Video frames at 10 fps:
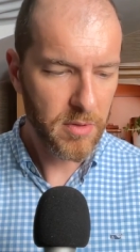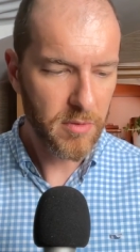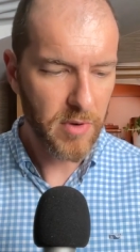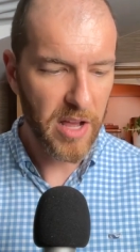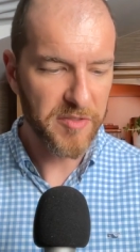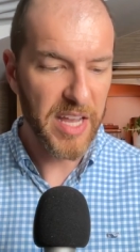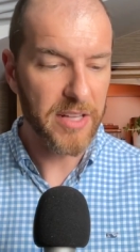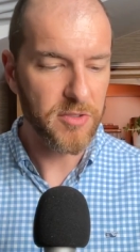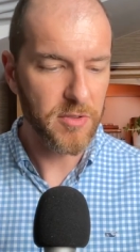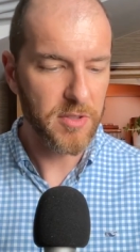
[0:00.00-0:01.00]
Ralph
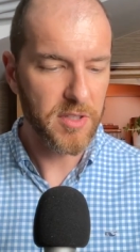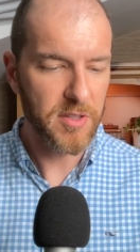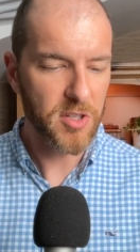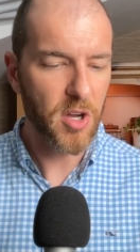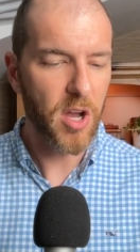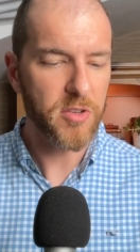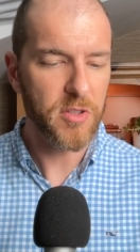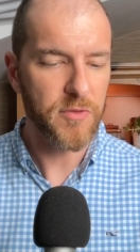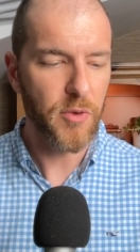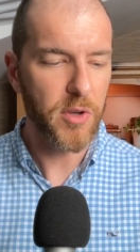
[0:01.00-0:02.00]
answered in the
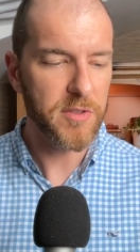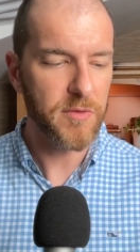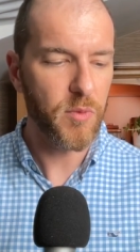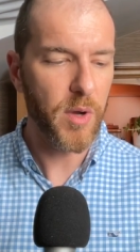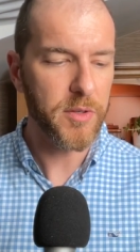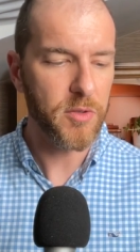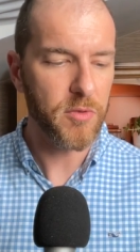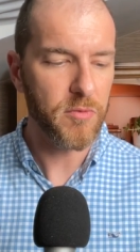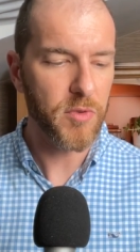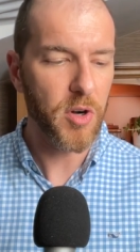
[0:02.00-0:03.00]
cautious voice of one
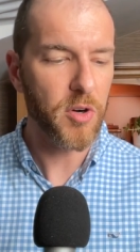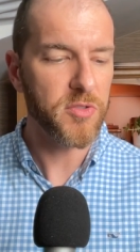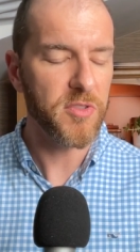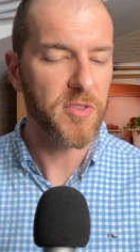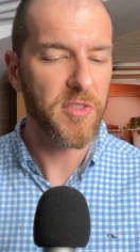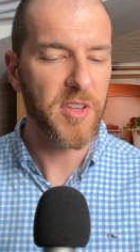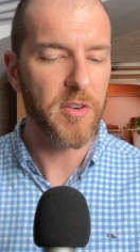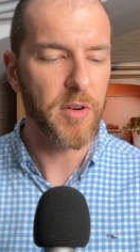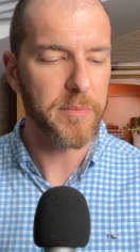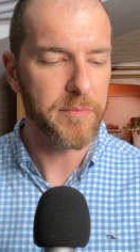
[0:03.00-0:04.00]
who rehearses a
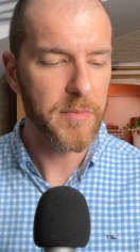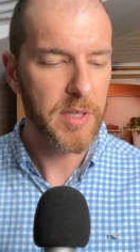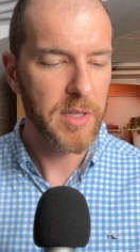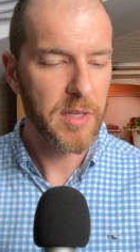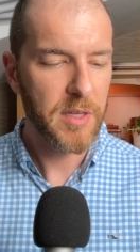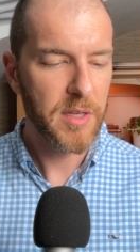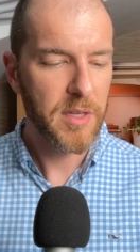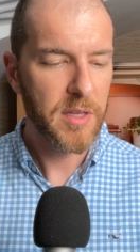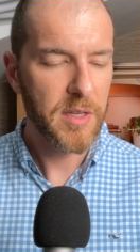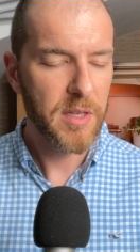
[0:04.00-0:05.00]
theorem.
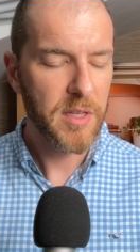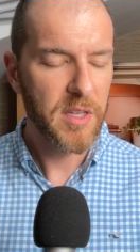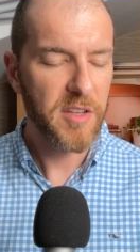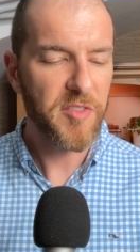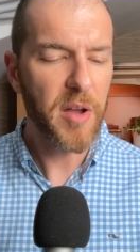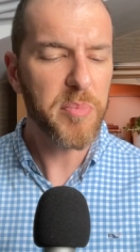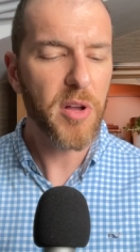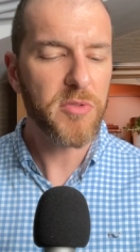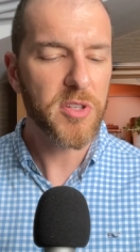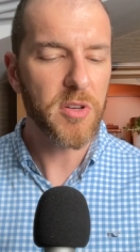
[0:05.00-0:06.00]
If I
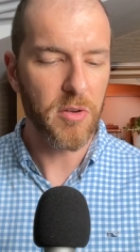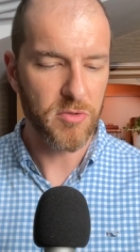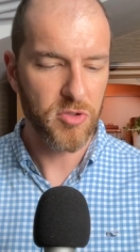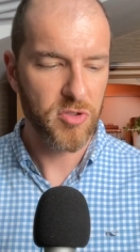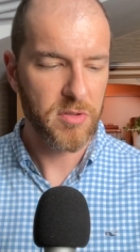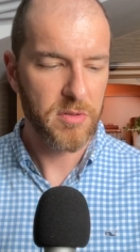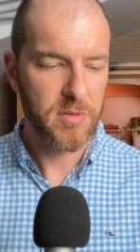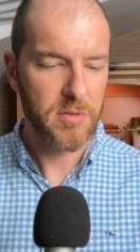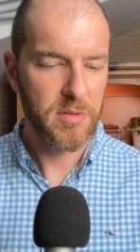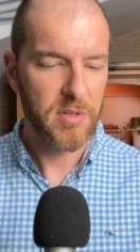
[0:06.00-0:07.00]
blow the conch,
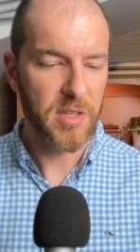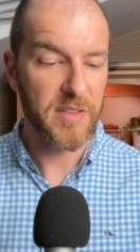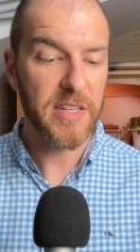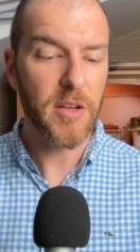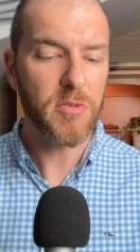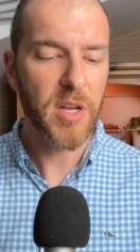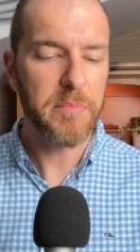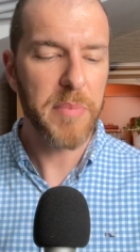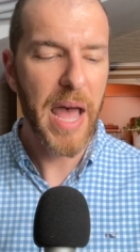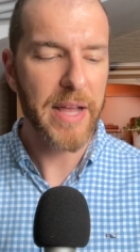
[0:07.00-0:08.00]
and they don't
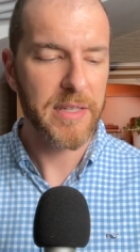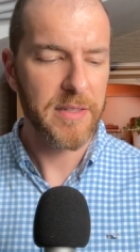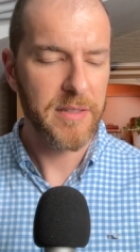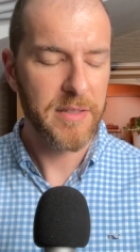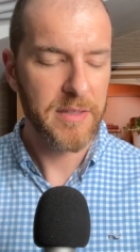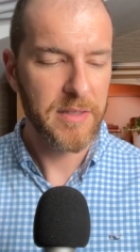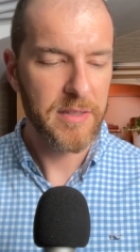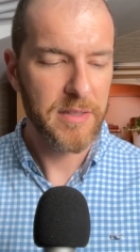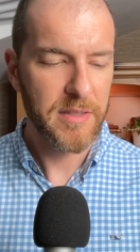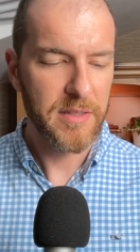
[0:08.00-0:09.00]
come back,
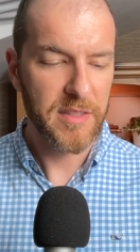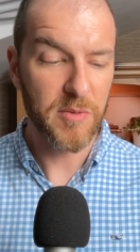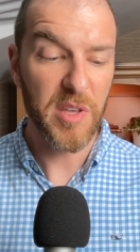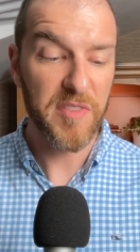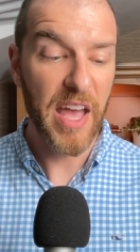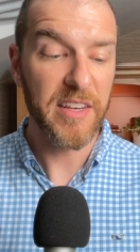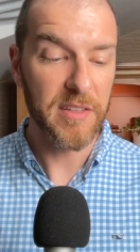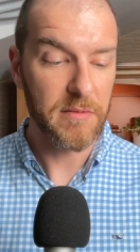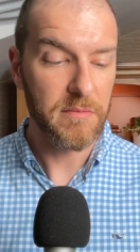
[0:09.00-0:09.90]
then we've had it.